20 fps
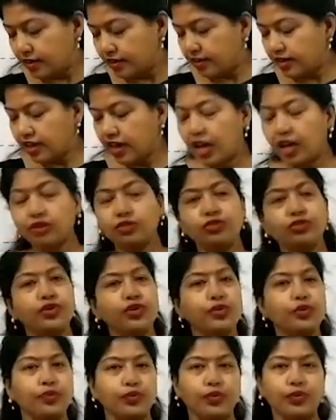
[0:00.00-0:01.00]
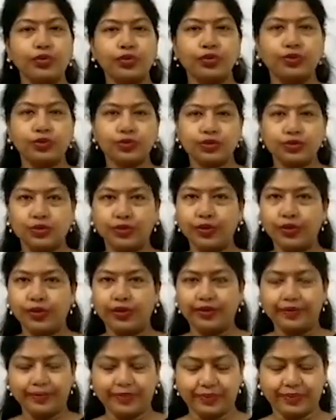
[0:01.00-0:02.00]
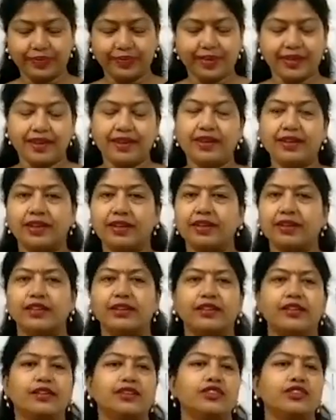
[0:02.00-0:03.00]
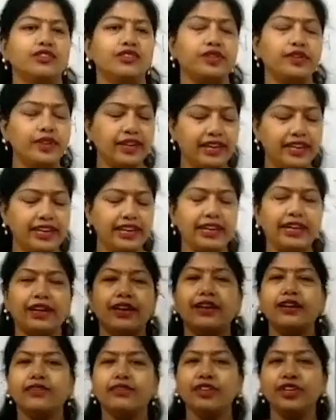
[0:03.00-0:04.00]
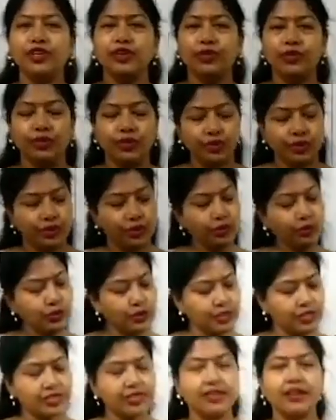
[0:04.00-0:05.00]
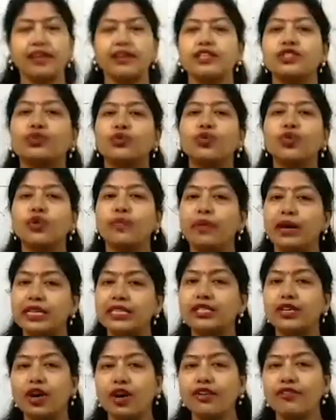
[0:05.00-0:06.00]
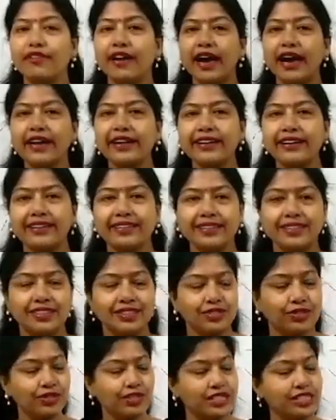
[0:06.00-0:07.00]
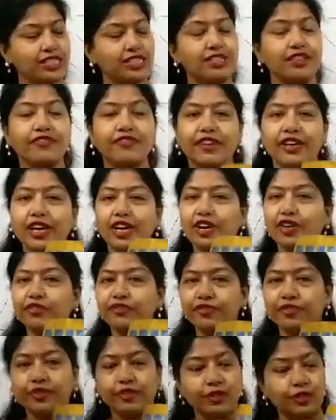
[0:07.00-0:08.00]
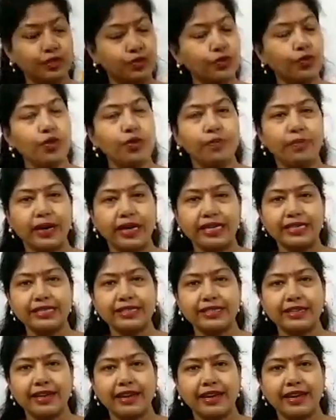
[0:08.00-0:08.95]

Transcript: How do you go to school? Generally we use school bus or van. So this is a figure of school bus.